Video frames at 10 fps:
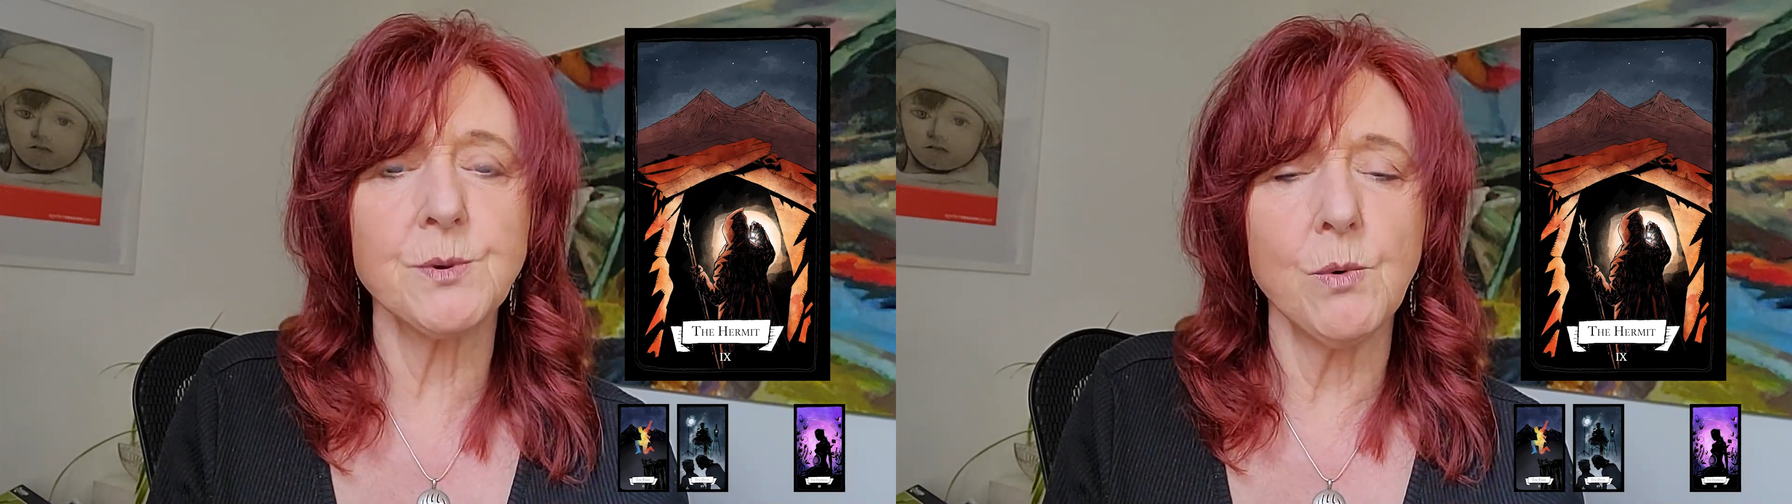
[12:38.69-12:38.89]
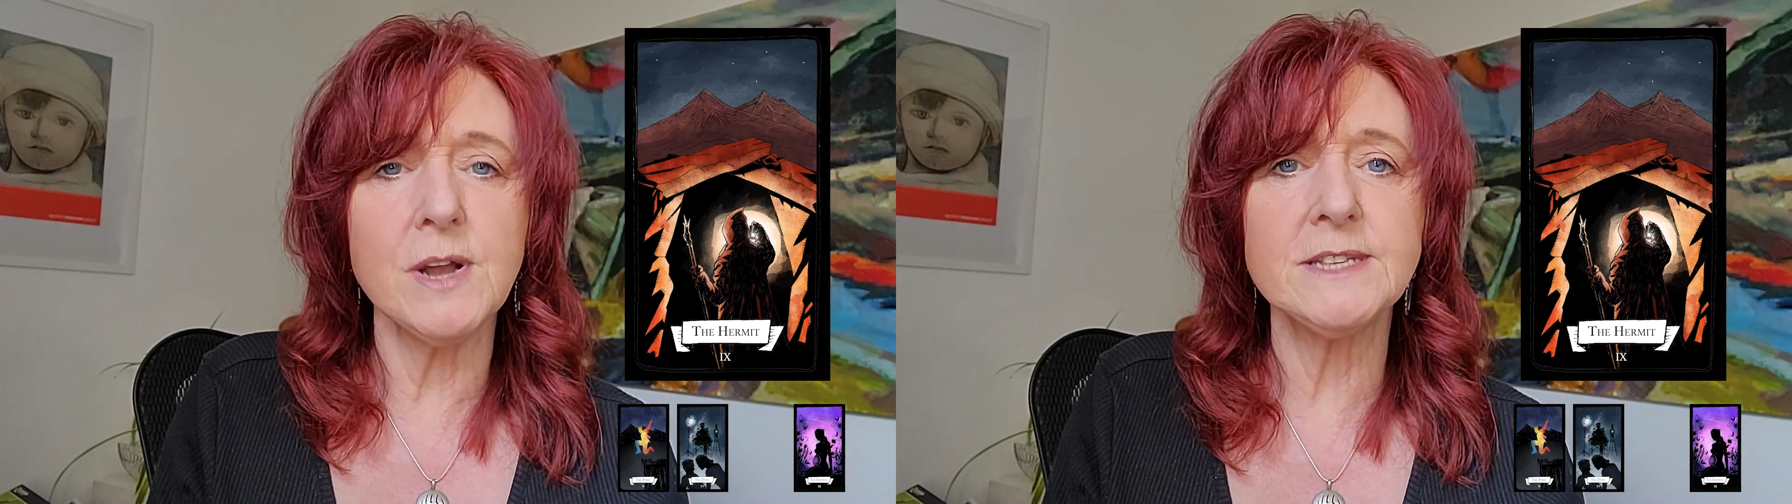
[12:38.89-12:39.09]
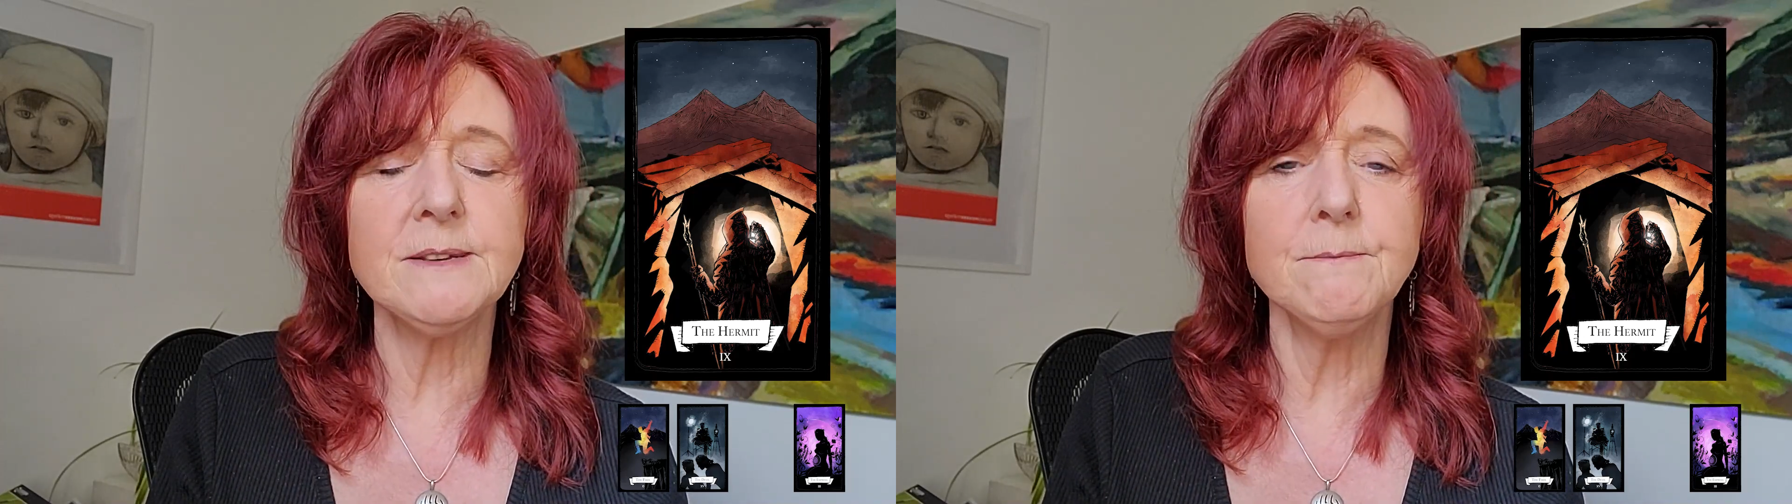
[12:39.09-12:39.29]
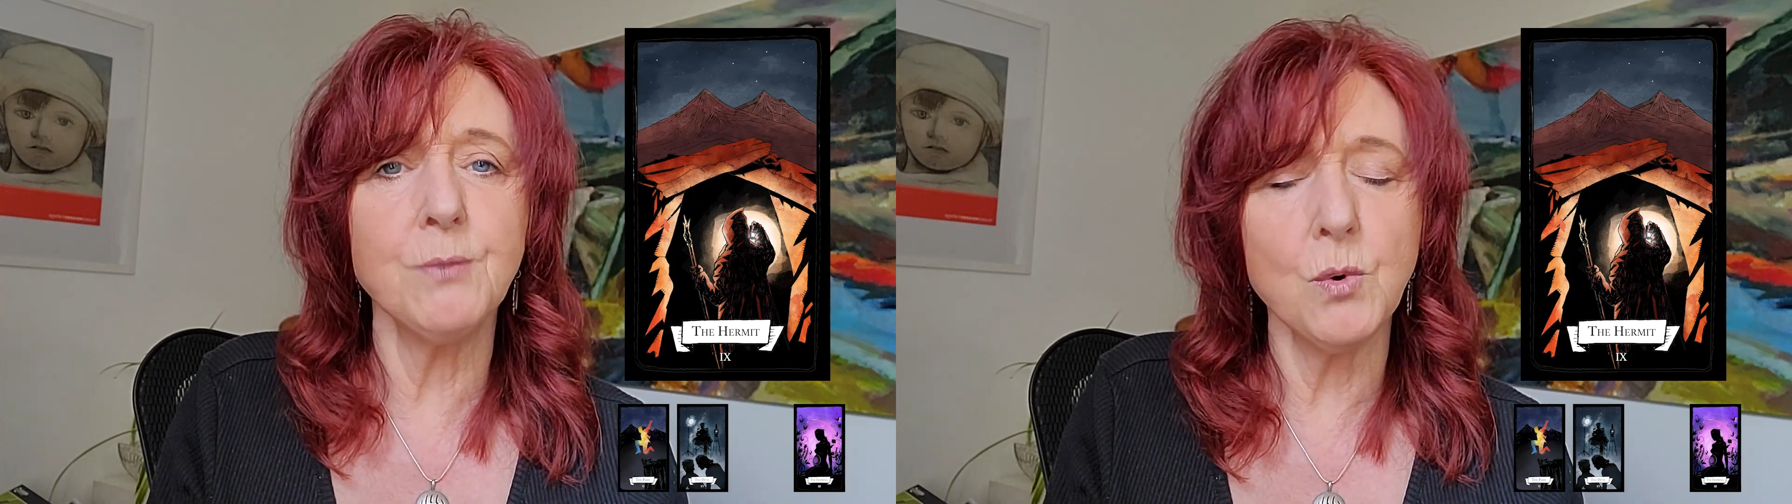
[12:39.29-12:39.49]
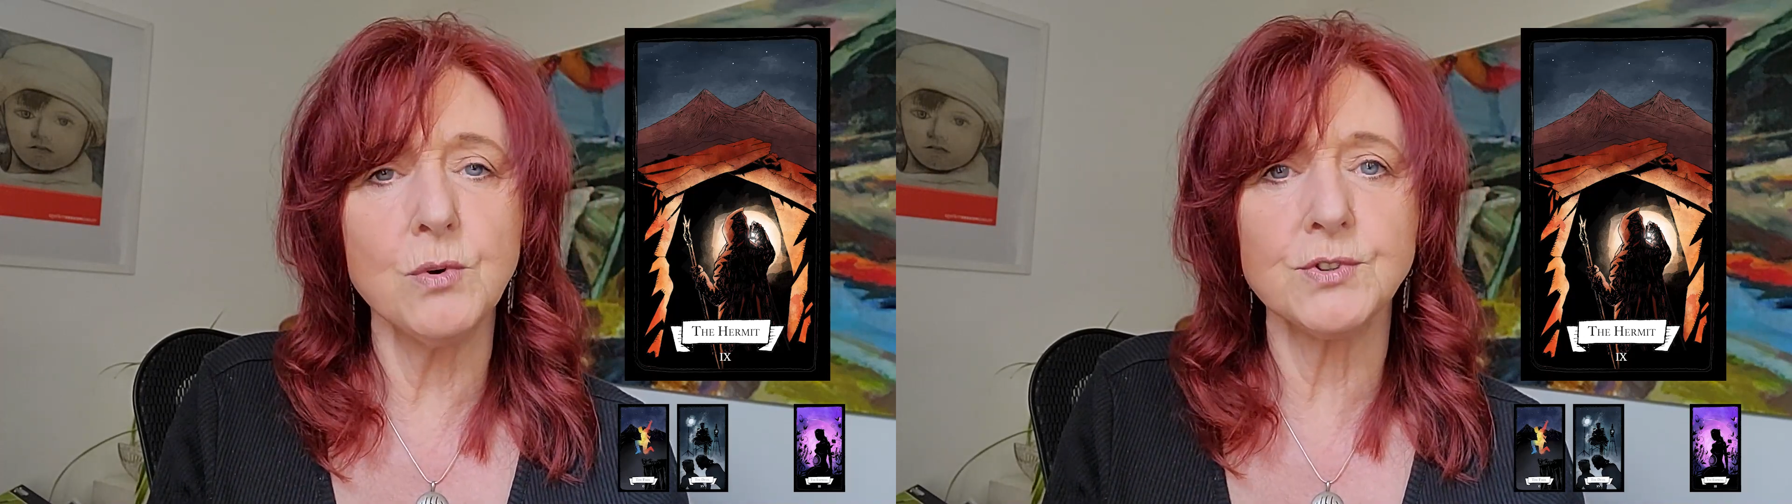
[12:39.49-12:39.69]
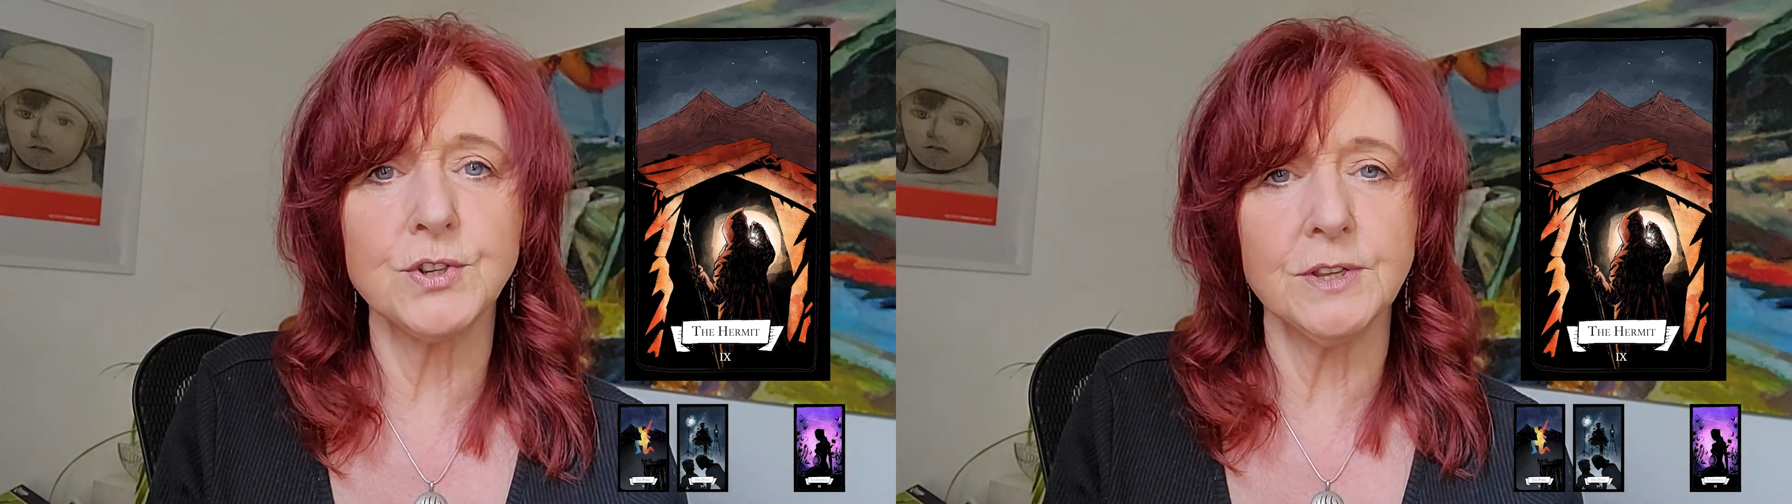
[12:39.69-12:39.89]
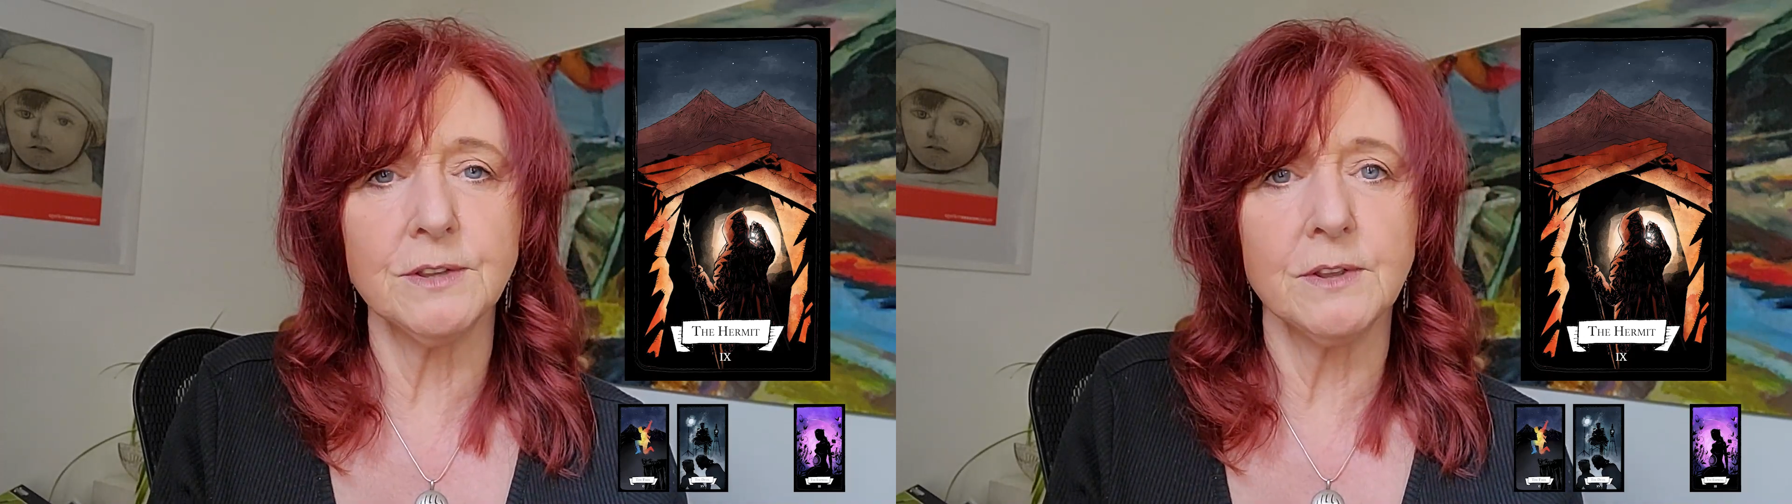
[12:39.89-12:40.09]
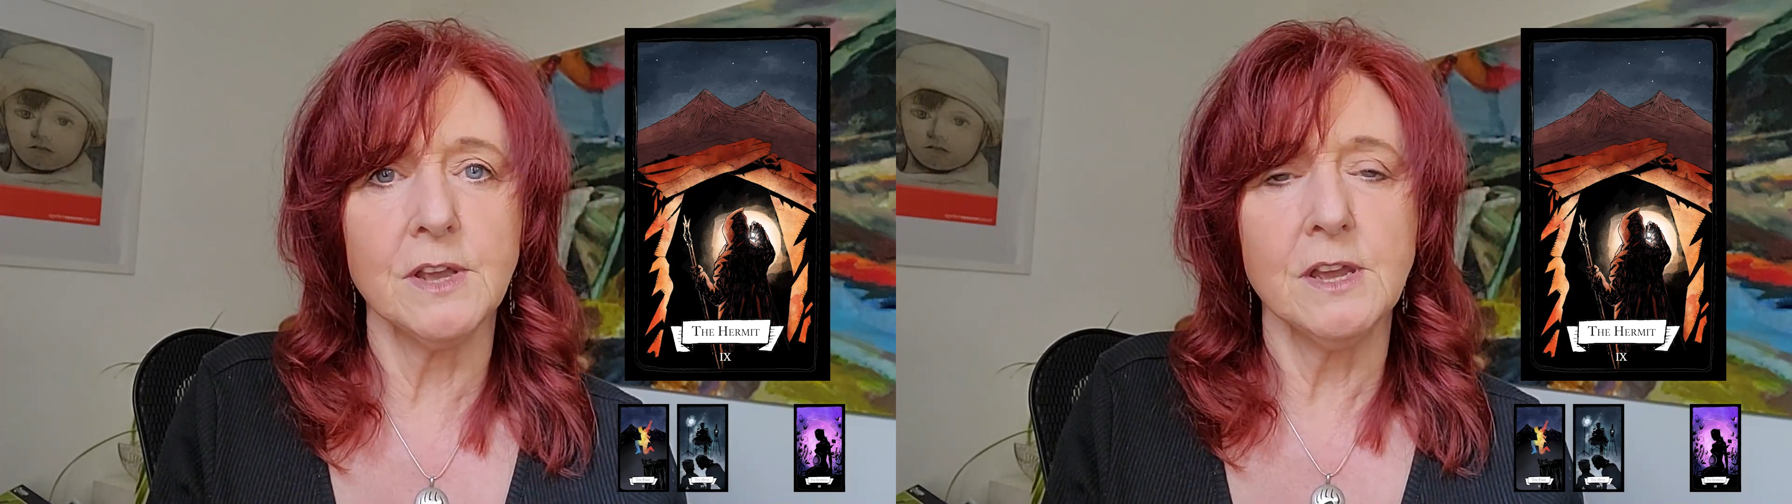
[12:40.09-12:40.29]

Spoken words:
quite important?